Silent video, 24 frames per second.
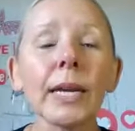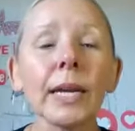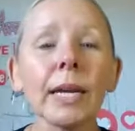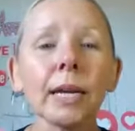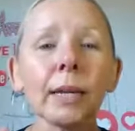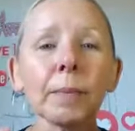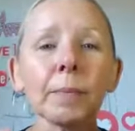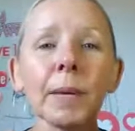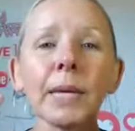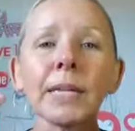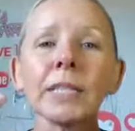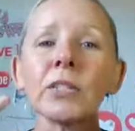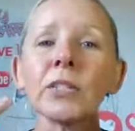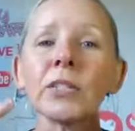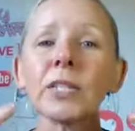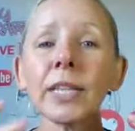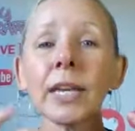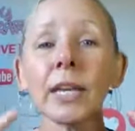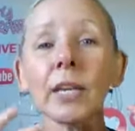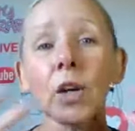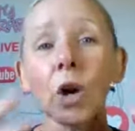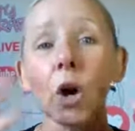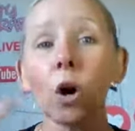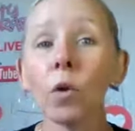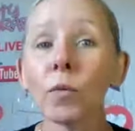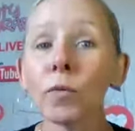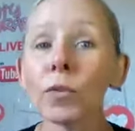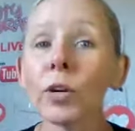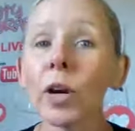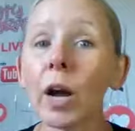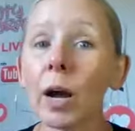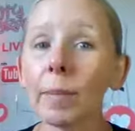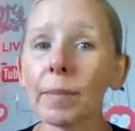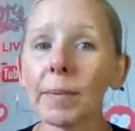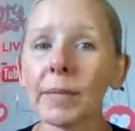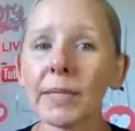It makes your skin
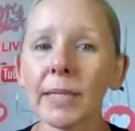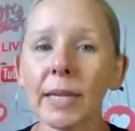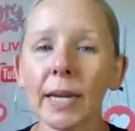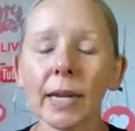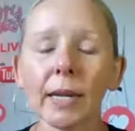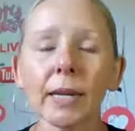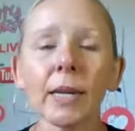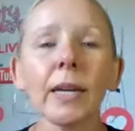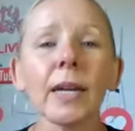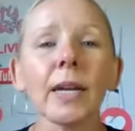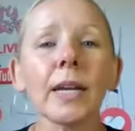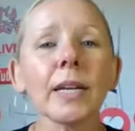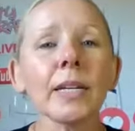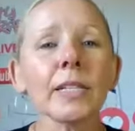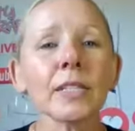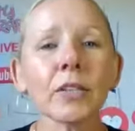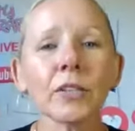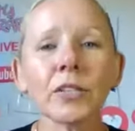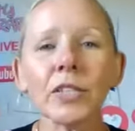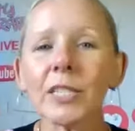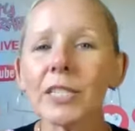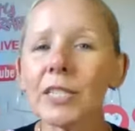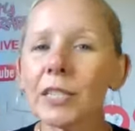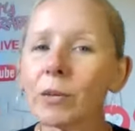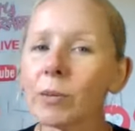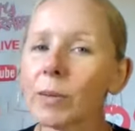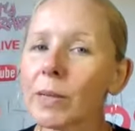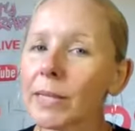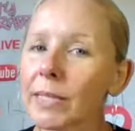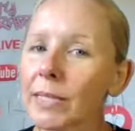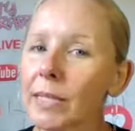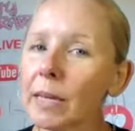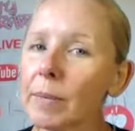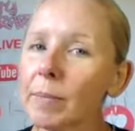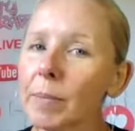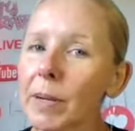overcompensate. So, just a quick
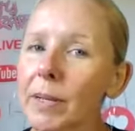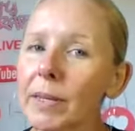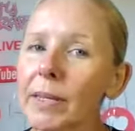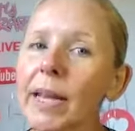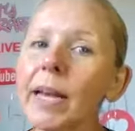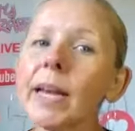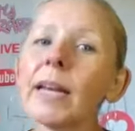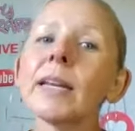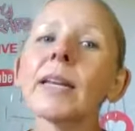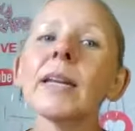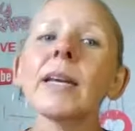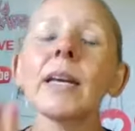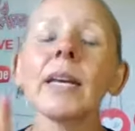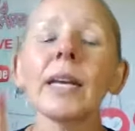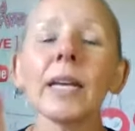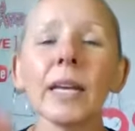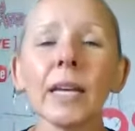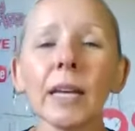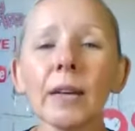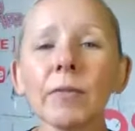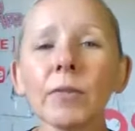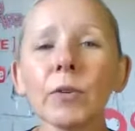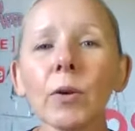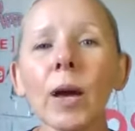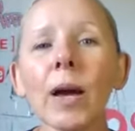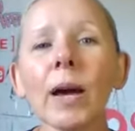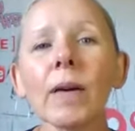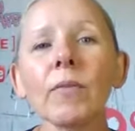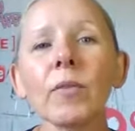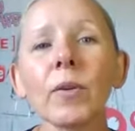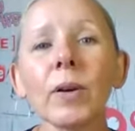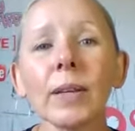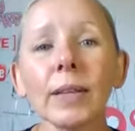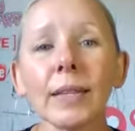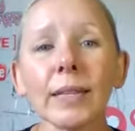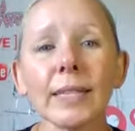tip on that if you have
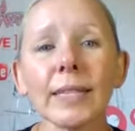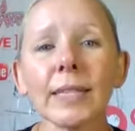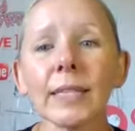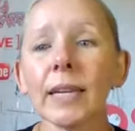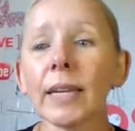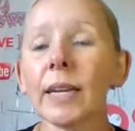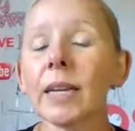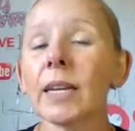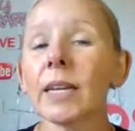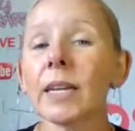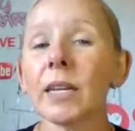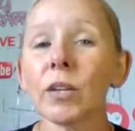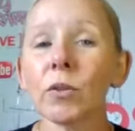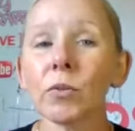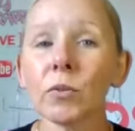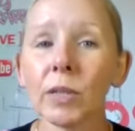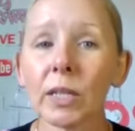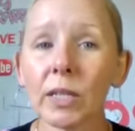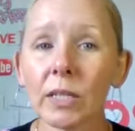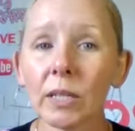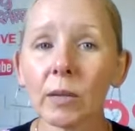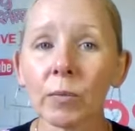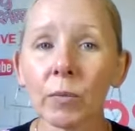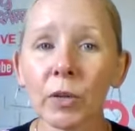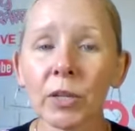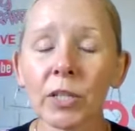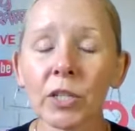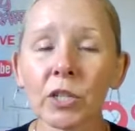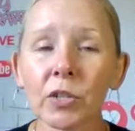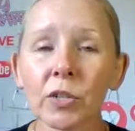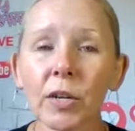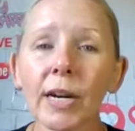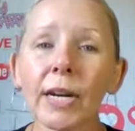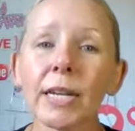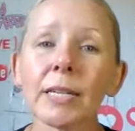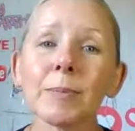oily skin, you need to
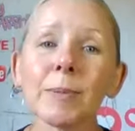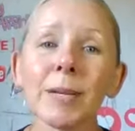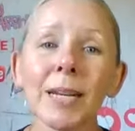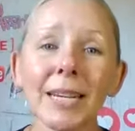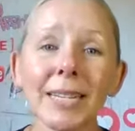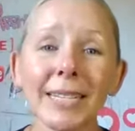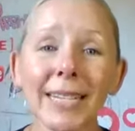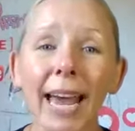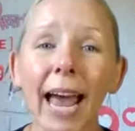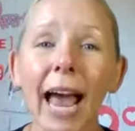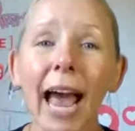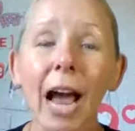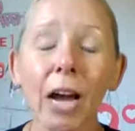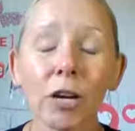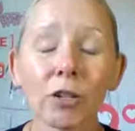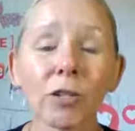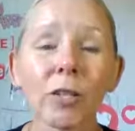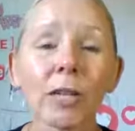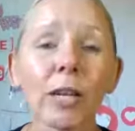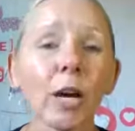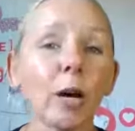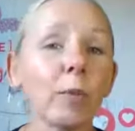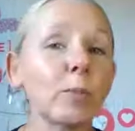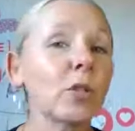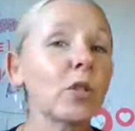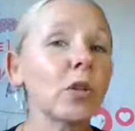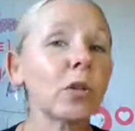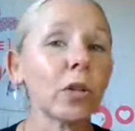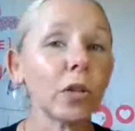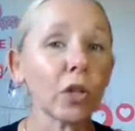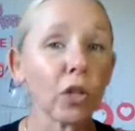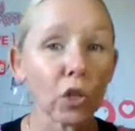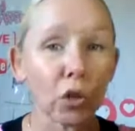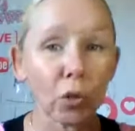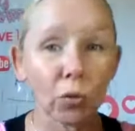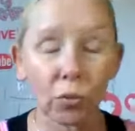moisturize because it actually helps you
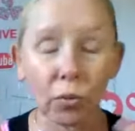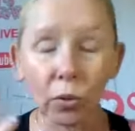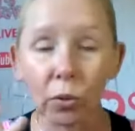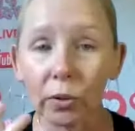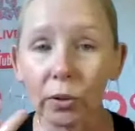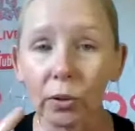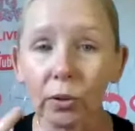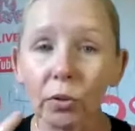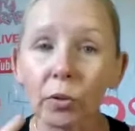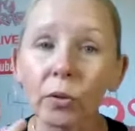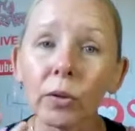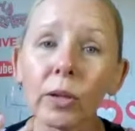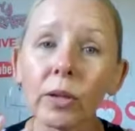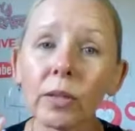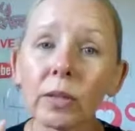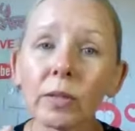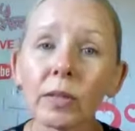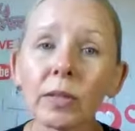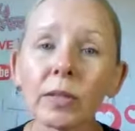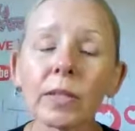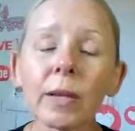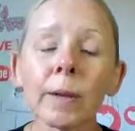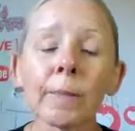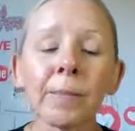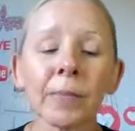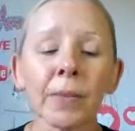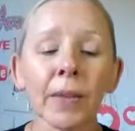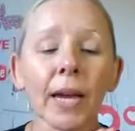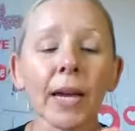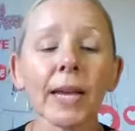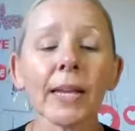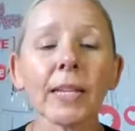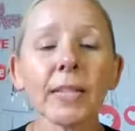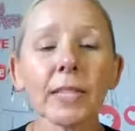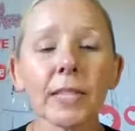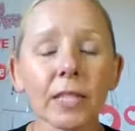control your oils
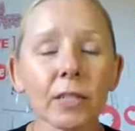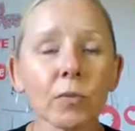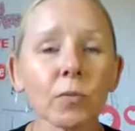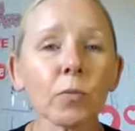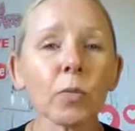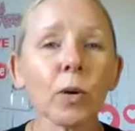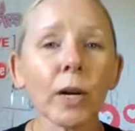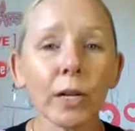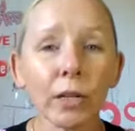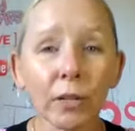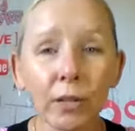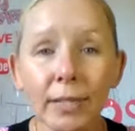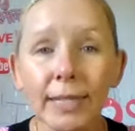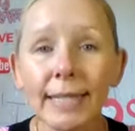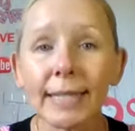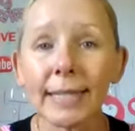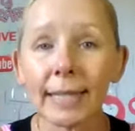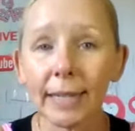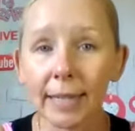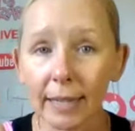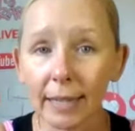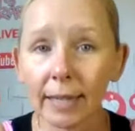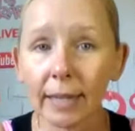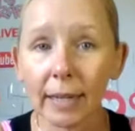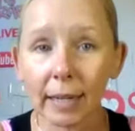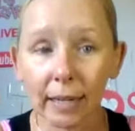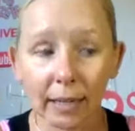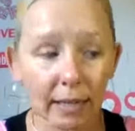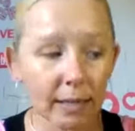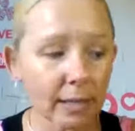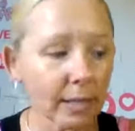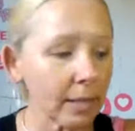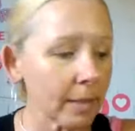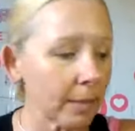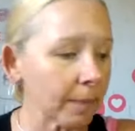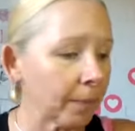and it's what your skin
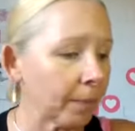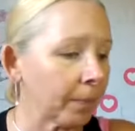needs.